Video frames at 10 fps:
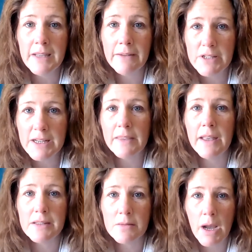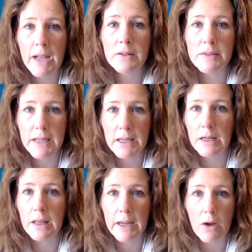every 10,000 miles, get
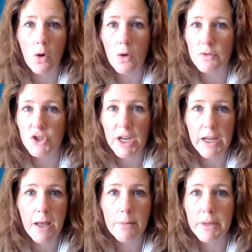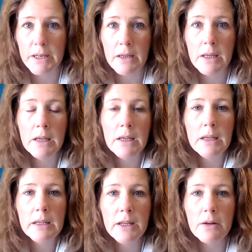it like a whole checkup and,
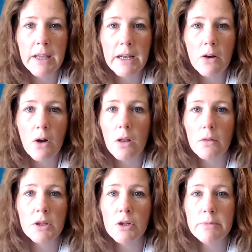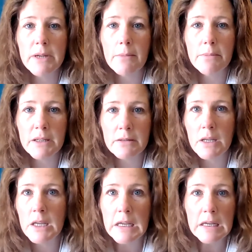you know, get it all lubed up and
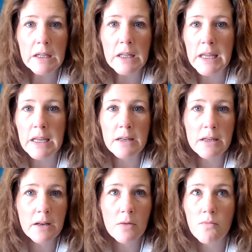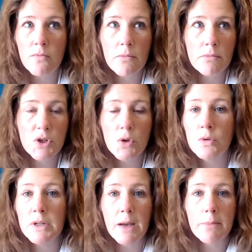cleaned and
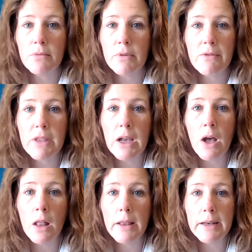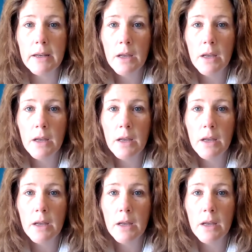tuned up, whatever they call it.